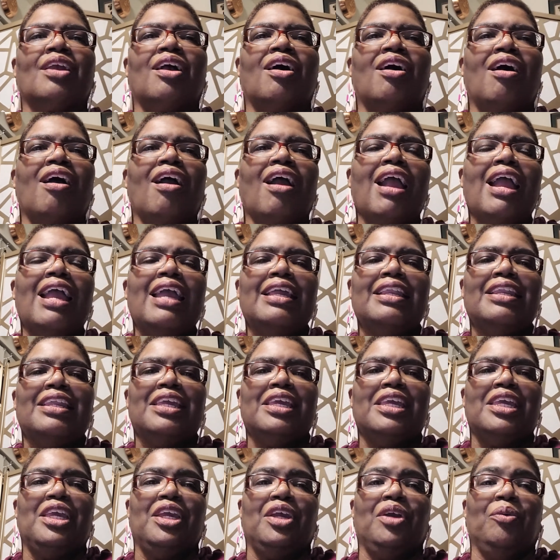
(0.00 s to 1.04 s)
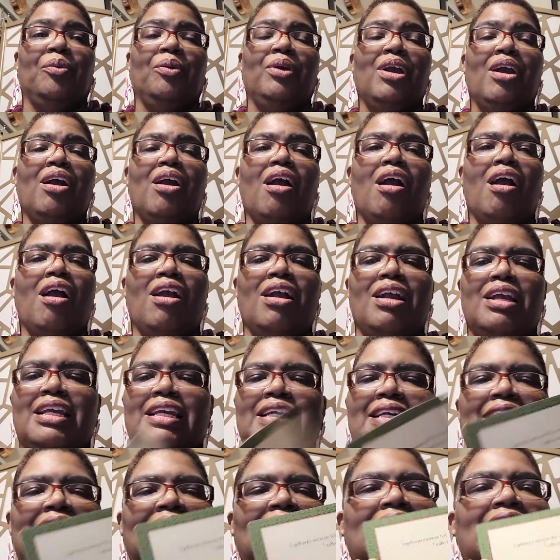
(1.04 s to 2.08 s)
All right, here we are.
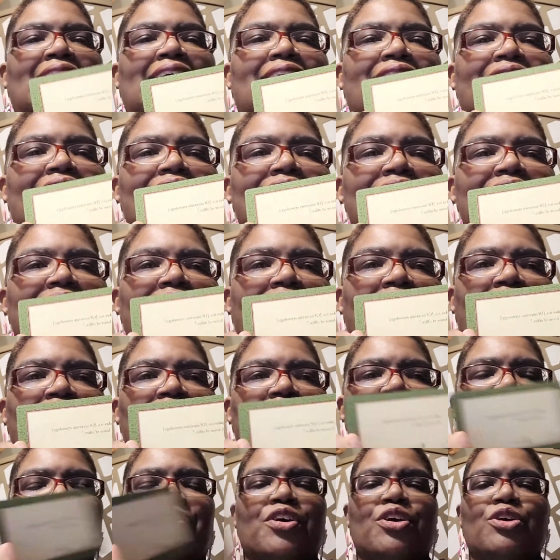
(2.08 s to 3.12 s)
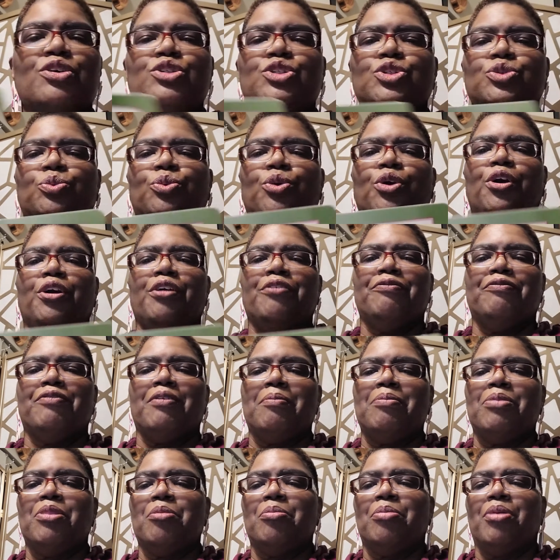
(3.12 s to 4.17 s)
Here's our first word
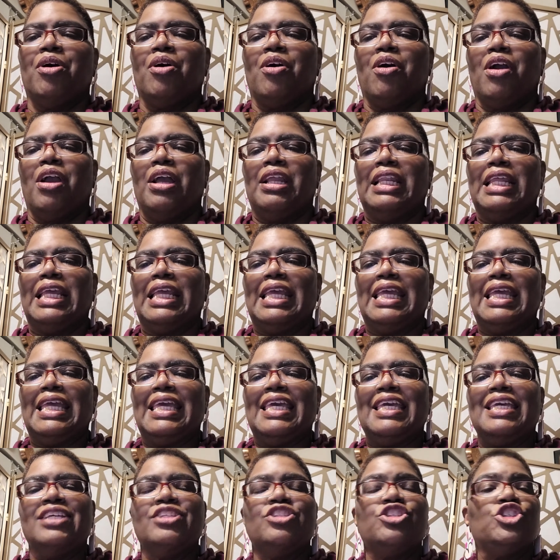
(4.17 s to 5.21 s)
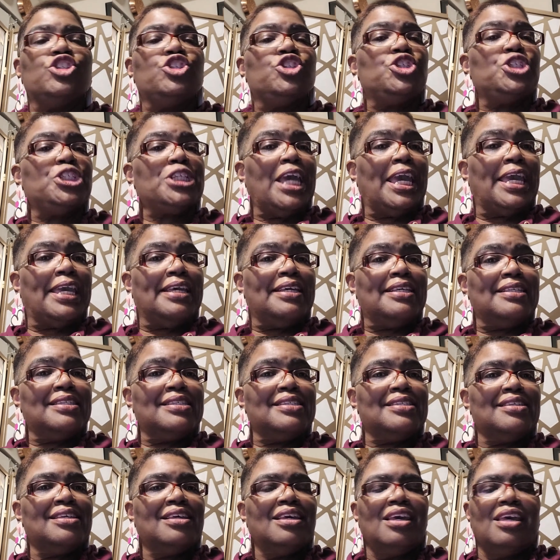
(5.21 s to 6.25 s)
from the Bard. It's
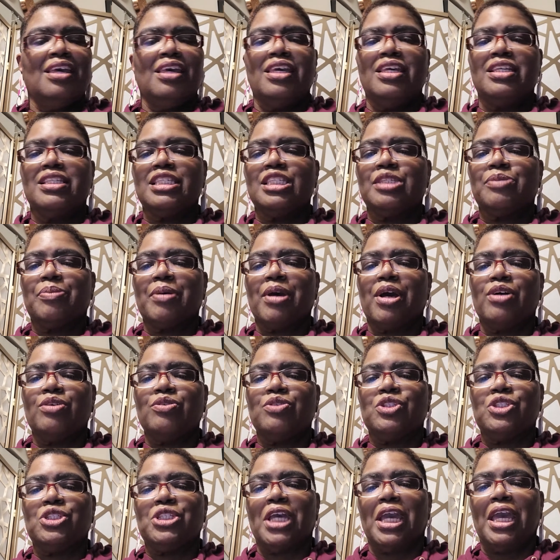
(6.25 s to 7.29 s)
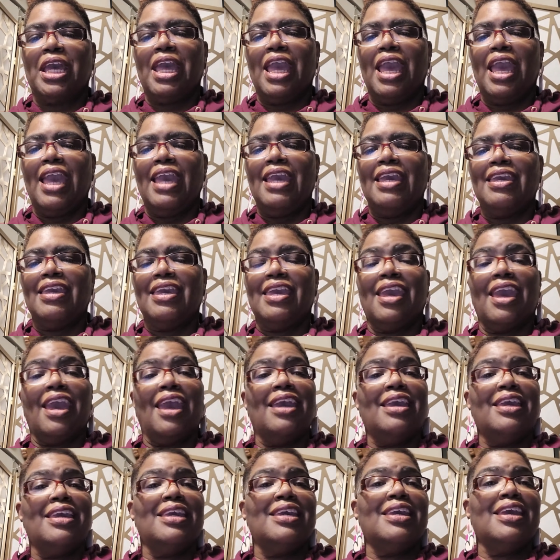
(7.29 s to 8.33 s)
Jakes. It's spelled
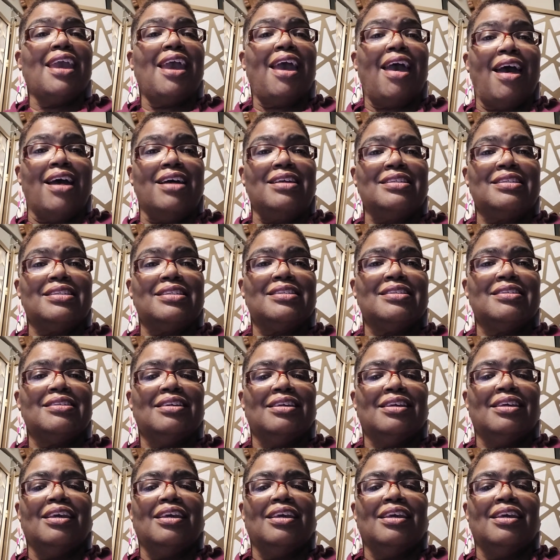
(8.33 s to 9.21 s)
J-A-K-E-S.